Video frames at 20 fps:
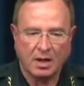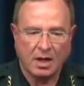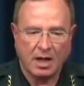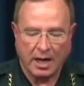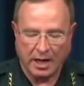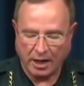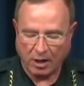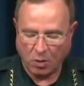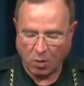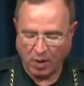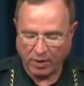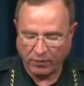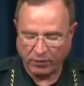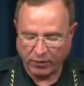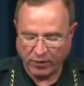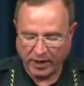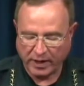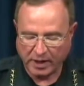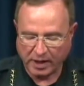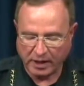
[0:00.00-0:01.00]
And quite
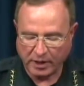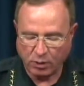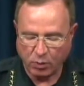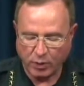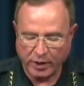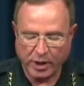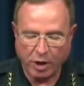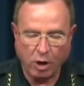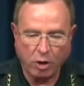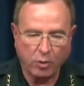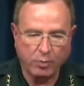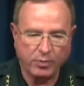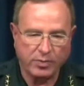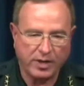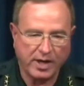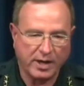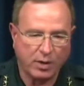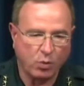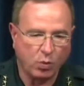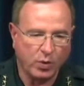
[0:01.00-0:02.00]
frankly, we hope
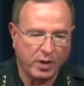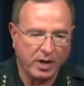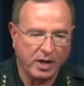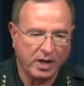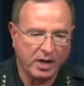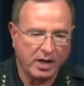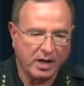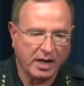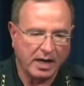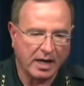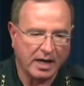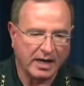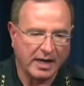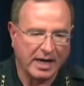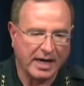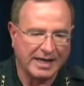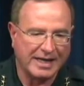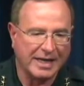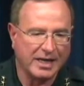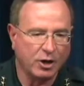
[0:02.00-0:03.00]
that we
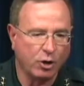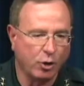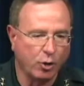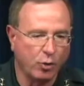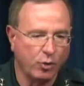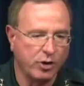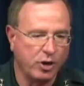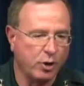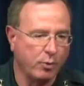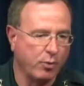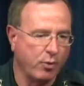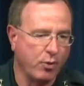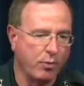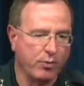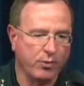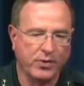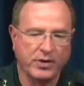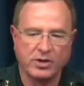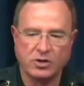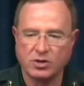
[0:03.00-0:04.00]
can get her the
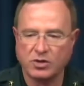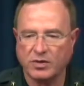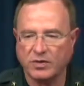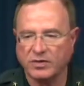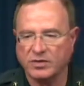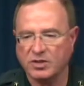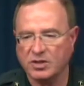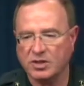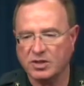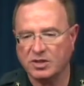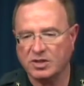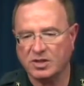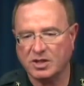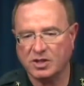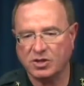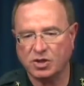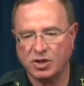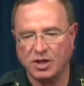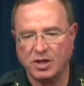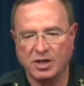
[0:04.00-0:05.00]
appropriate services, that
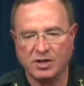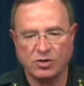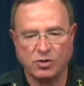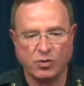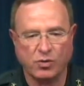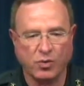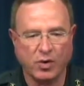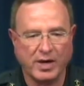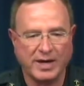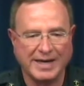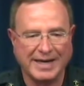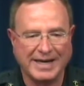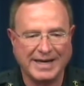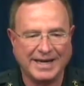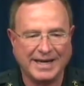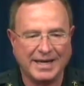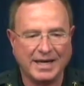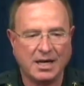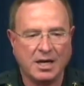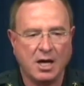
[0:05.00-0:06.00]
she doesn't run
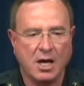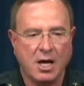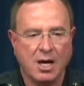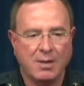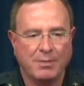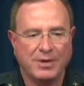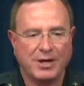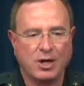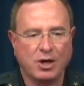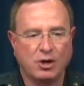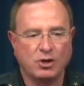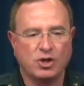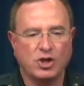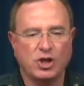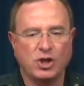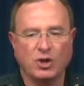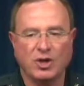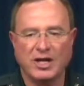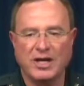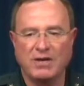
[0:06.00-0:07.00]
again, because
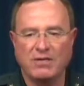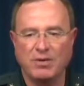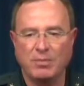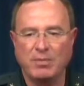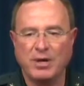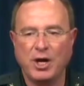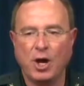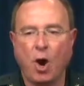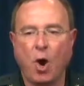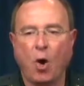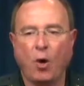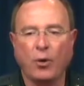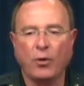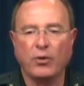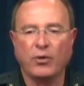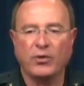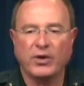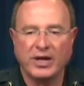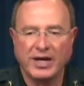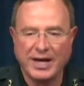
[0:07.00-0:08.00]
she'll even be
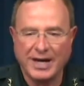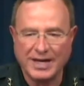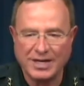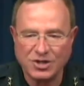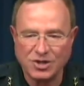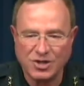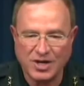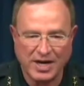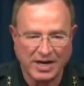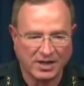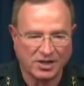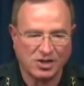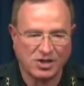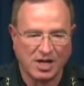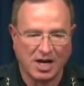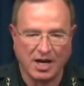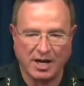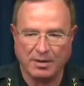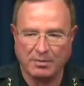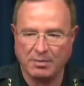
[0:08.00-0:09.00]
harder to catch next
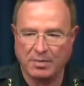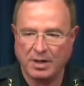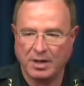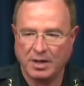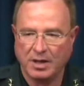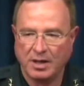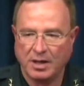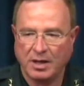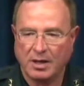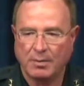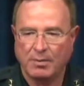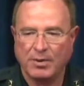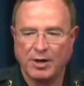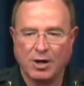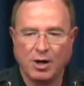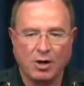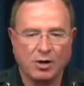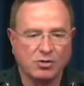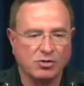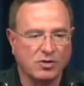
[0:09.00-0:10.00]
time
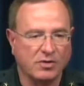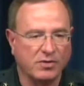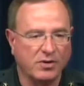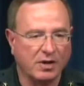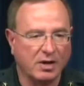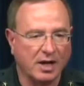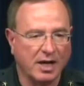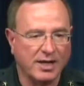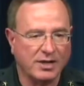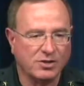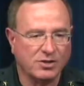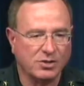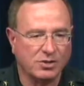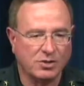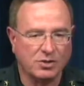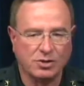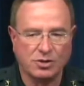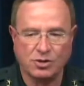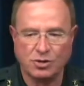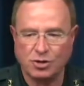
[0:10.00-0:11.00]
because of the
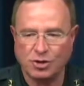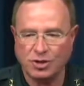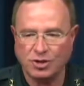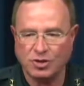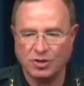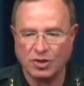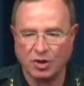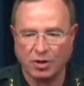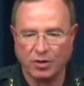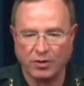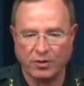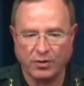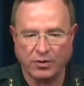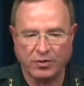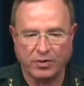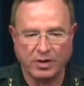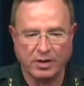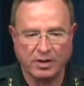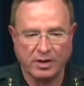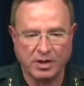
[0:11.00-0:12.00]
lessons she's
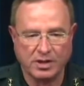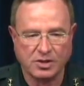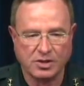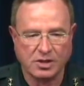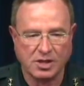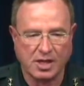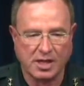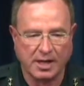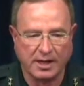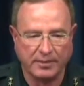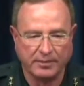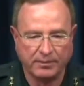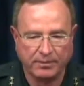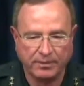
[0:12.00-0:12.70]
learned this time.